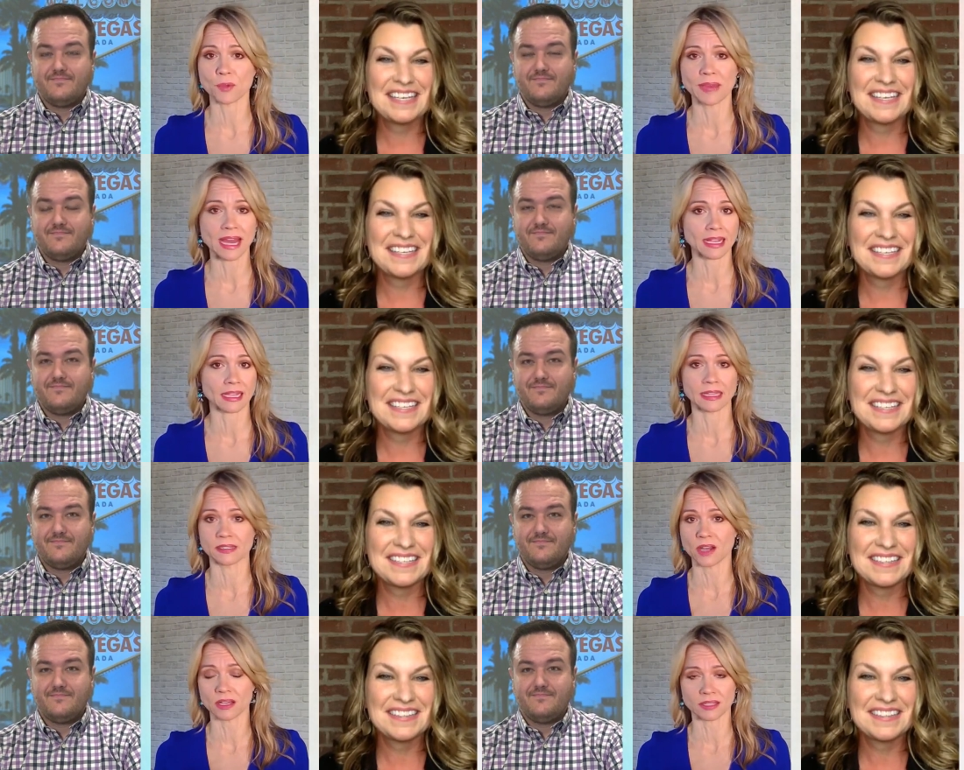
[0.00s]
Speaker 1: you back
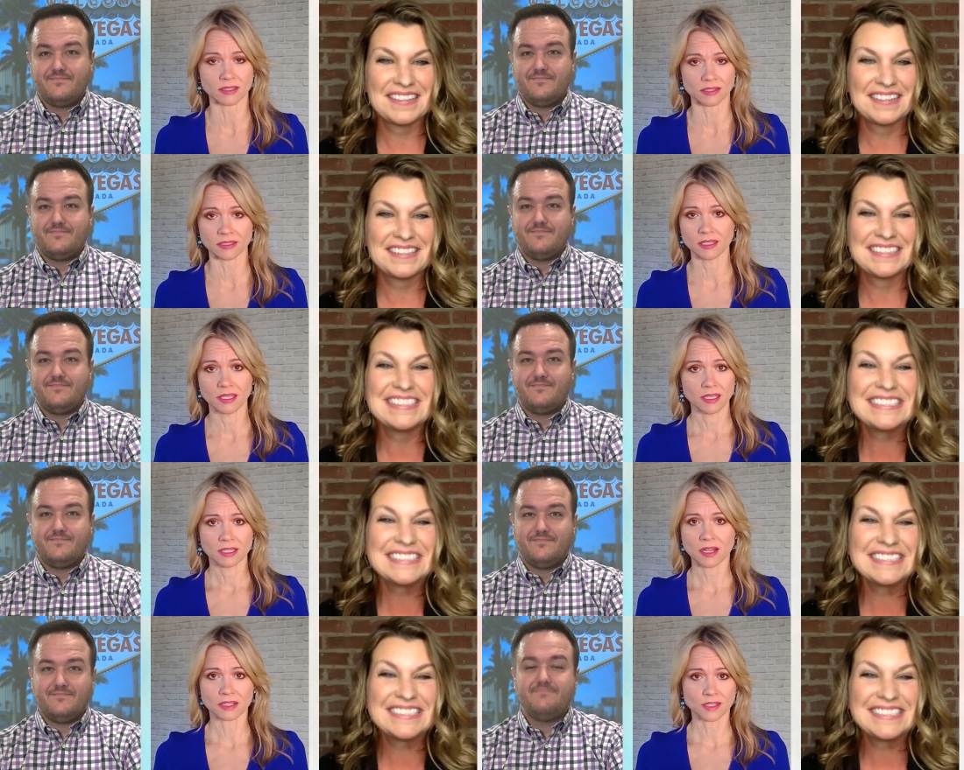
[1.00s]
and talk this
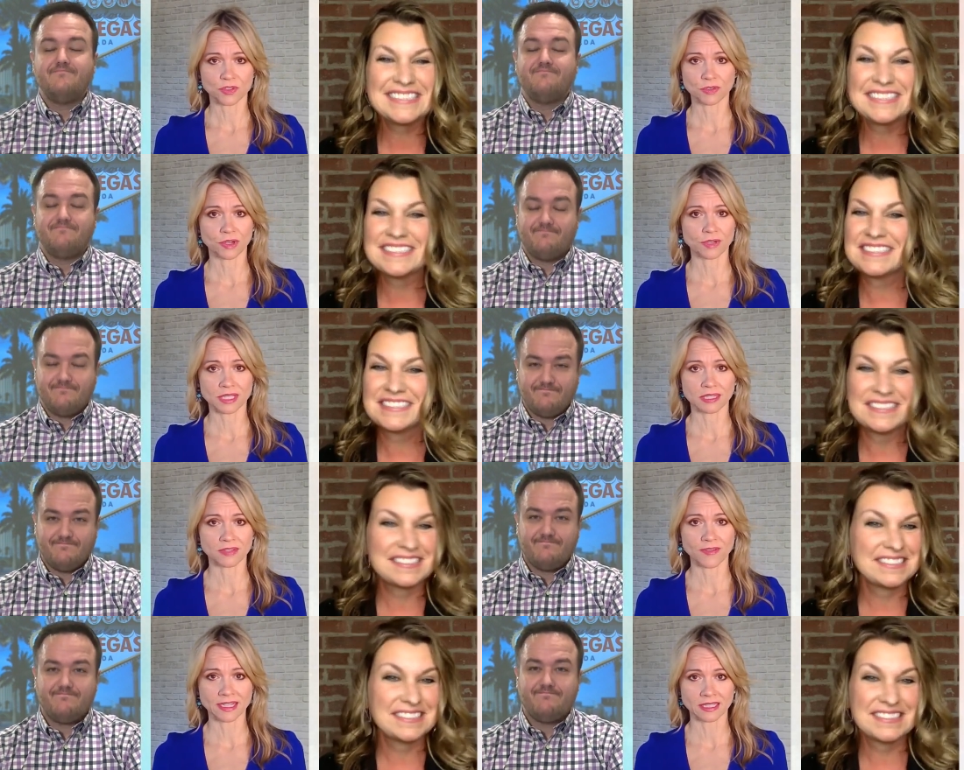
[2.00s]
talk this through because
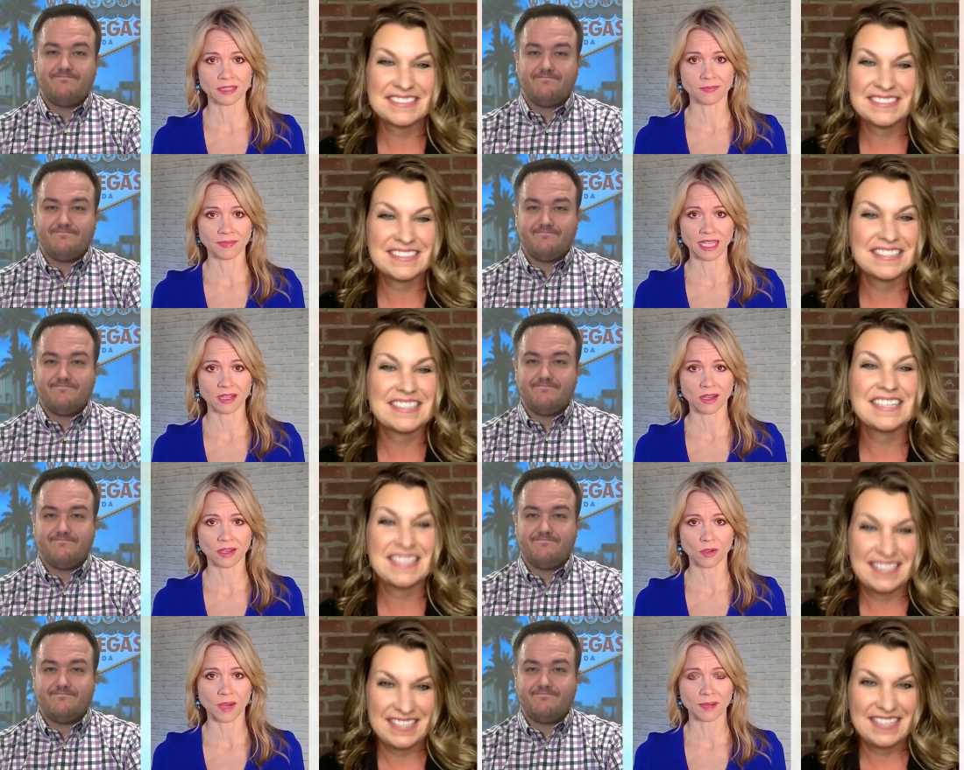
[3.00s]
it's affected me
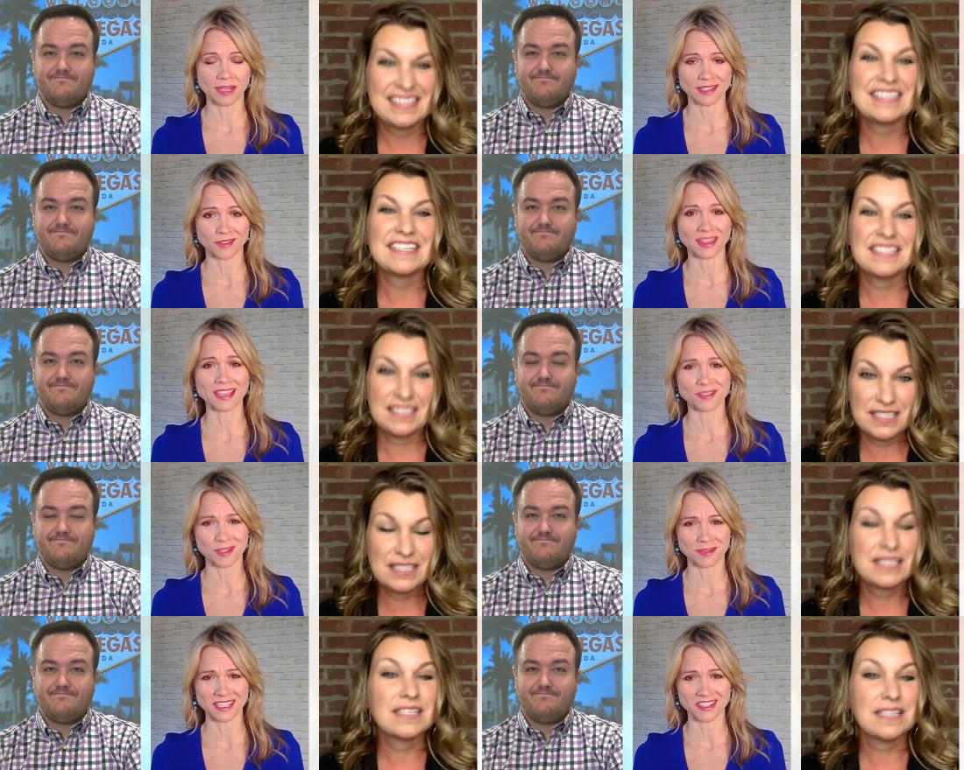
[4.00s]
uh, quite a bit. So thank
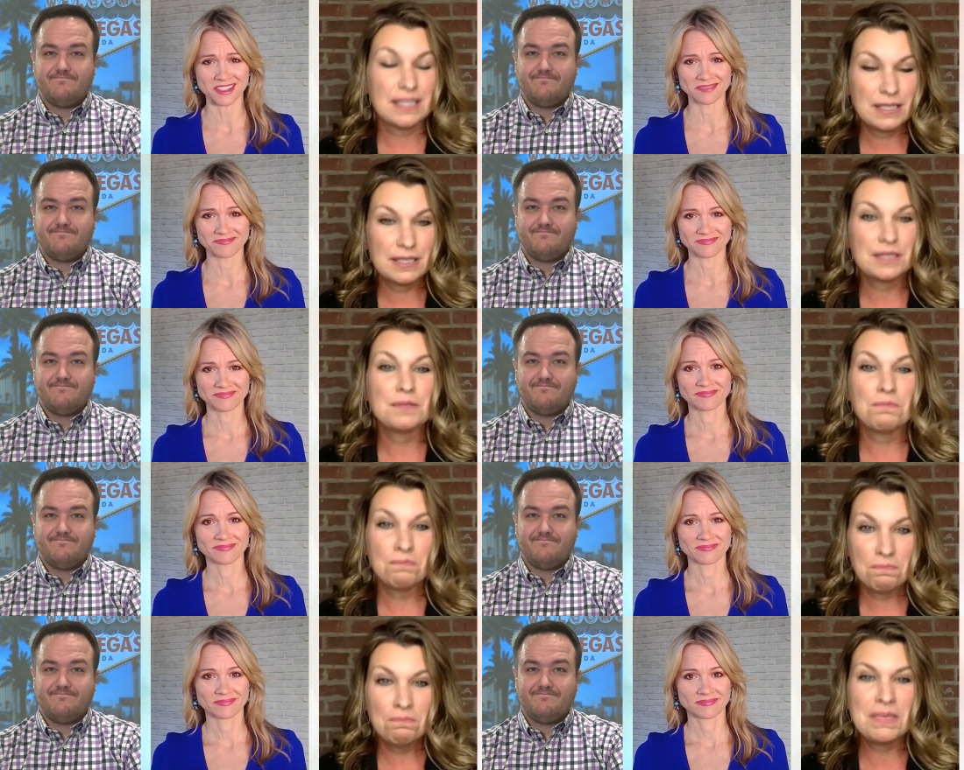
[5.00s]
you so much.
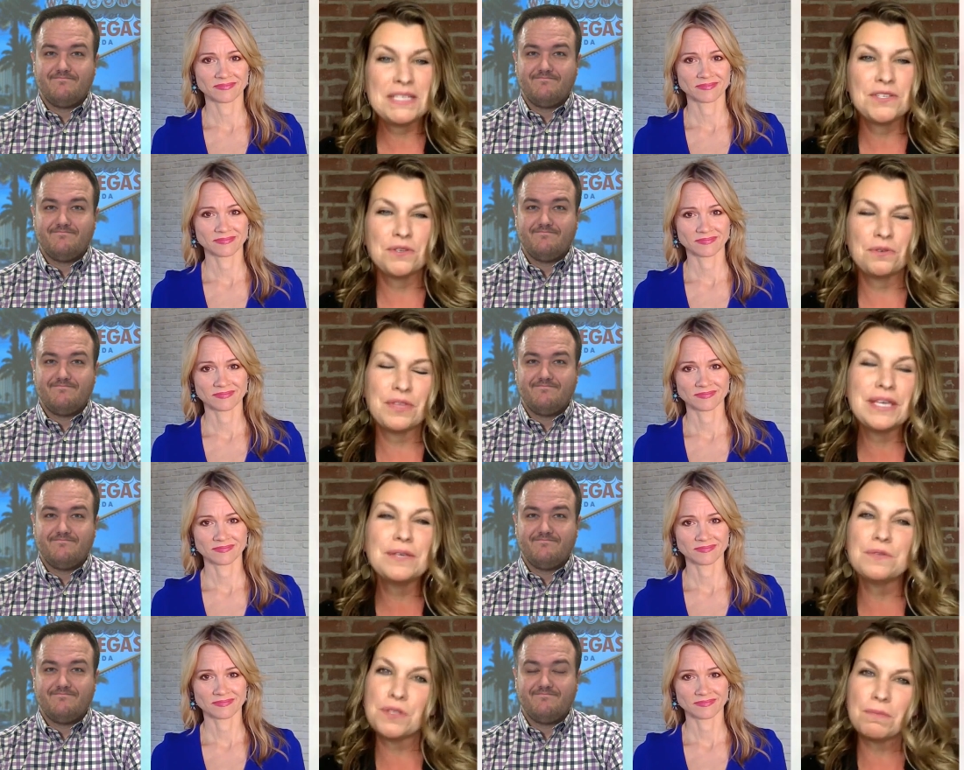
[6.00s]
Speaker 2: Me too.
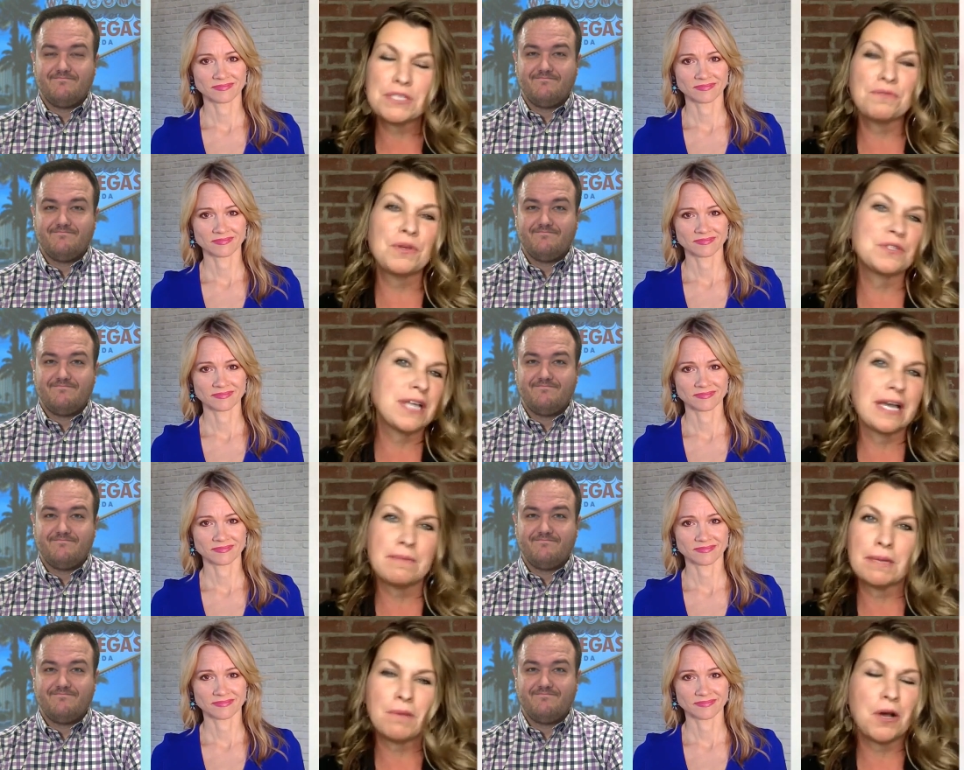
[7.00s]
Thank you so much for your
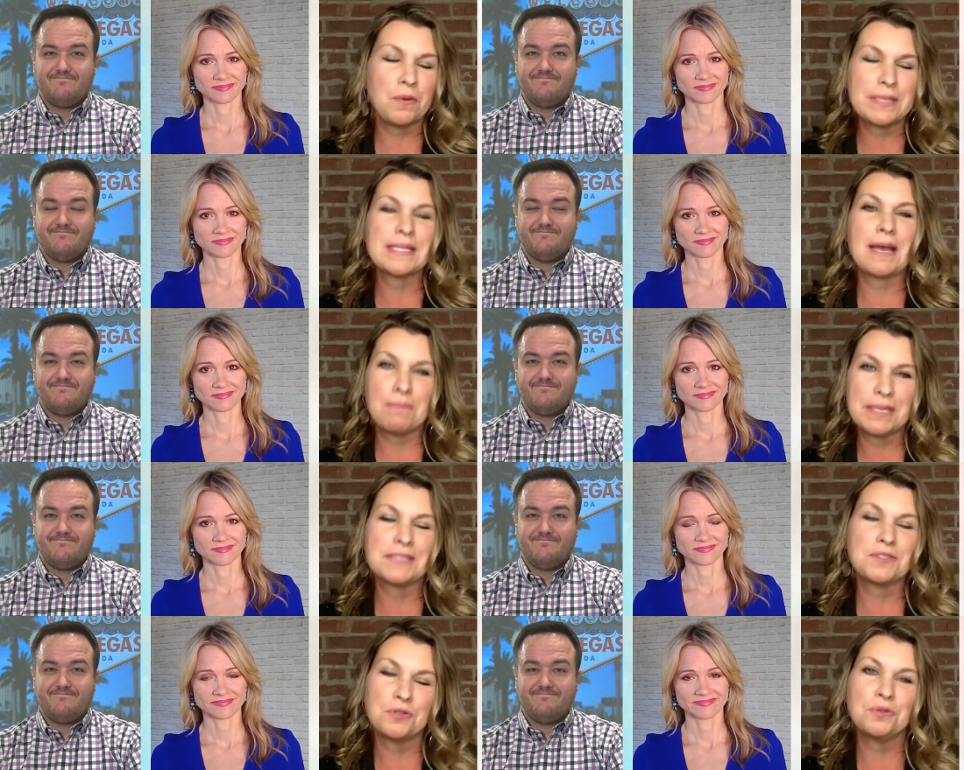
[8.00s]
time, and I'm always
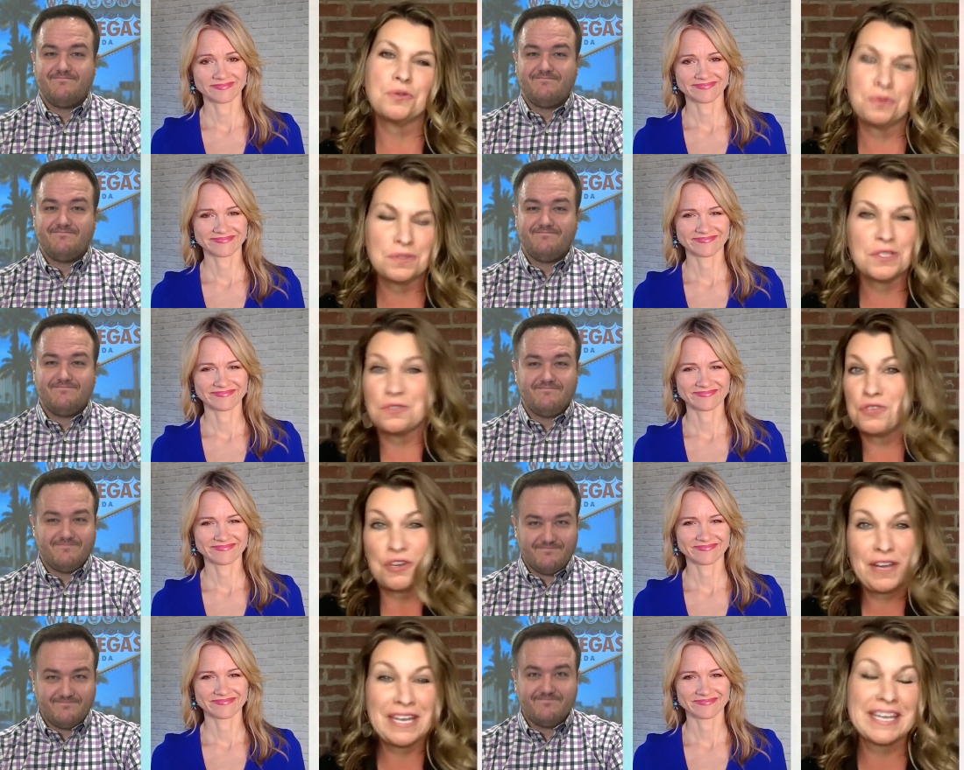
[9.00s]
happy to to
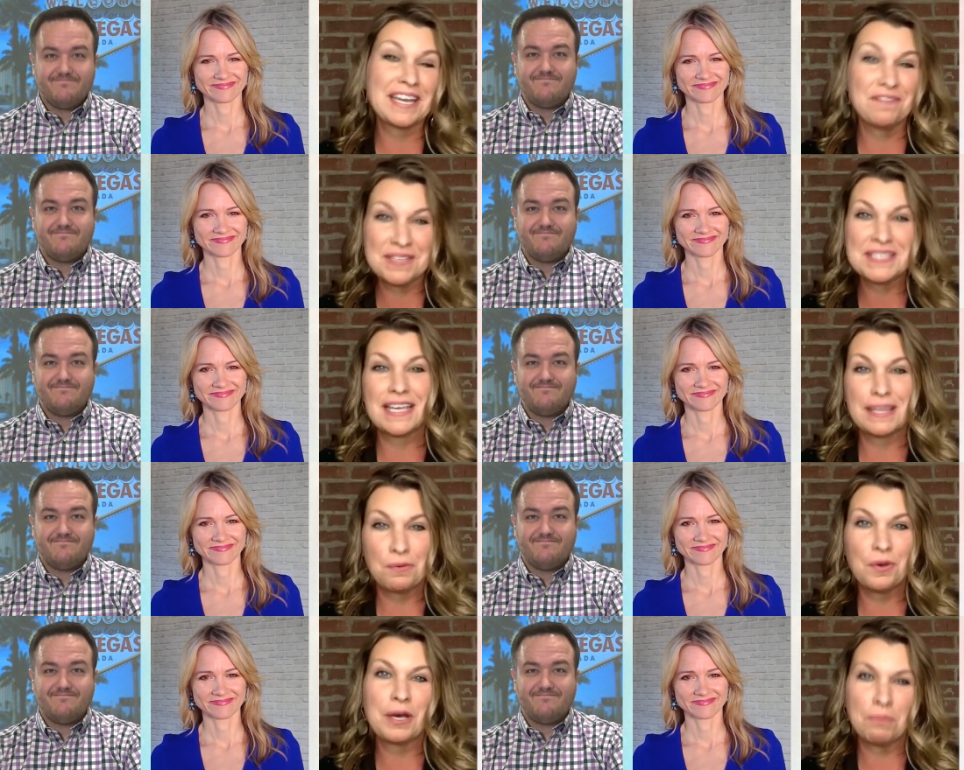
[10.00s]
share any kind of
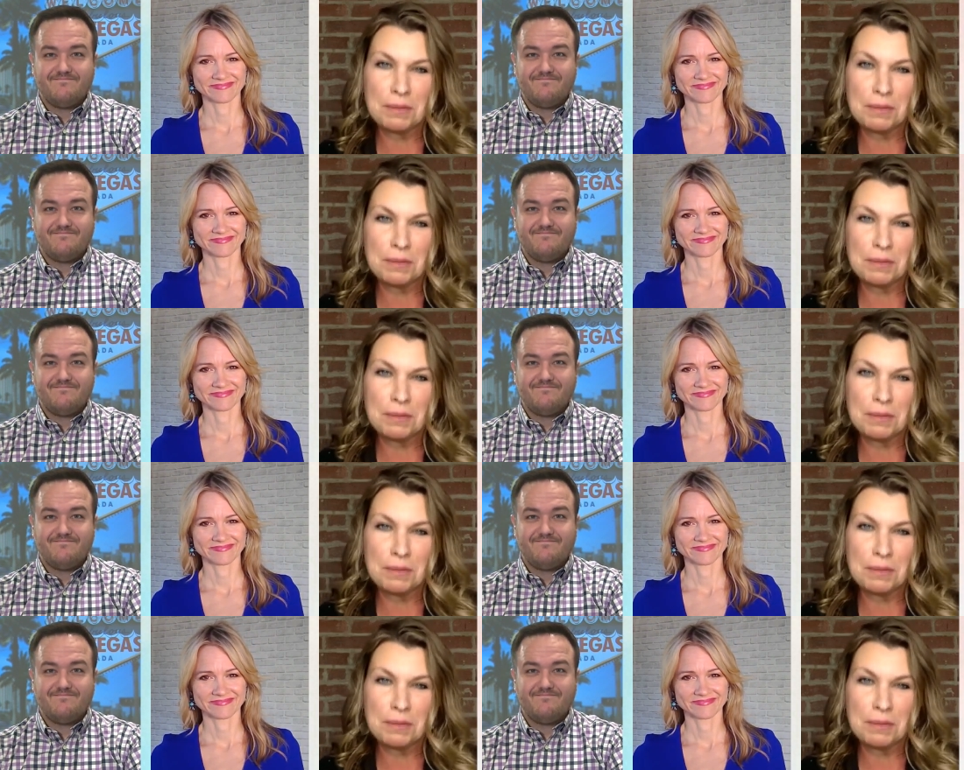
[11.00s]
insight that will help